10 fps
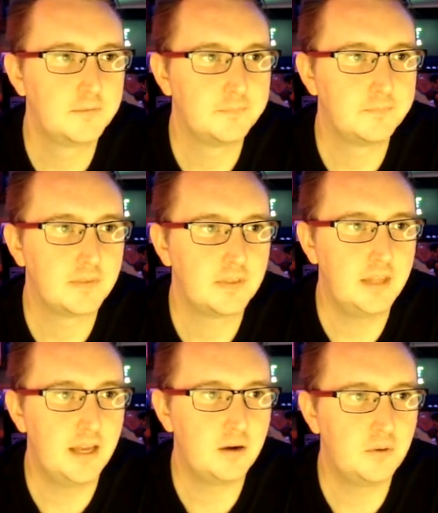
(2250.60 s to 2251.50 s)

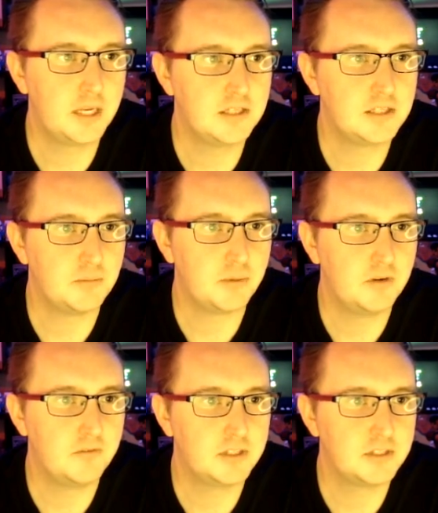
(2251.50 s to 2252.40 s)
Now we can jump
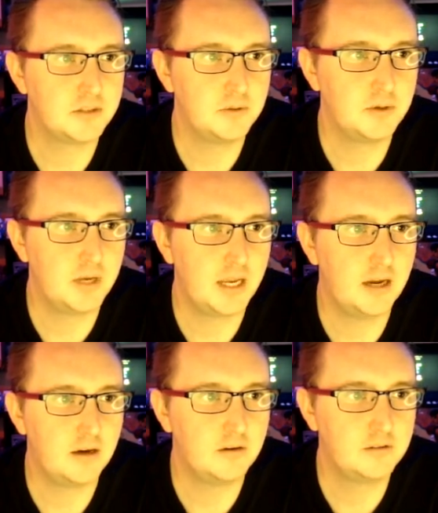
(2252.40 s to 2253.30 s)
over to
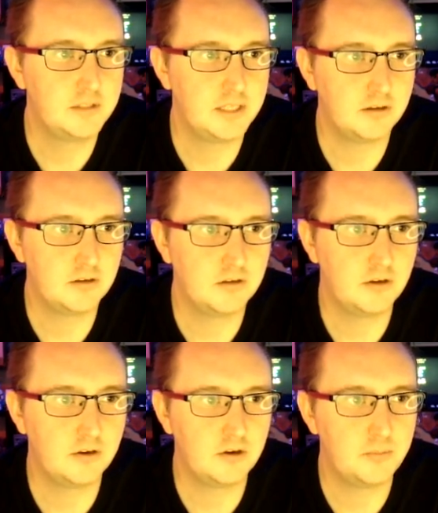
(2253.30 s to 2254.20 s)
our download
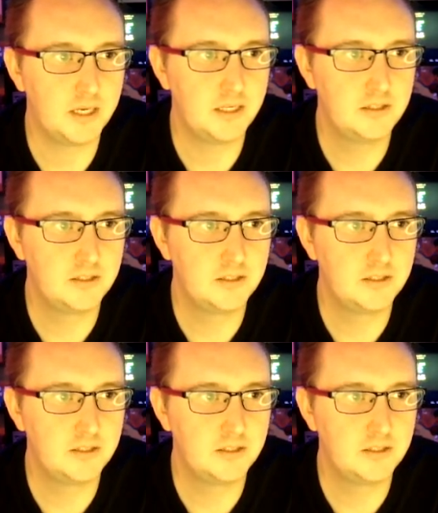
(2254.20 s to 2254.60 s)
logo page,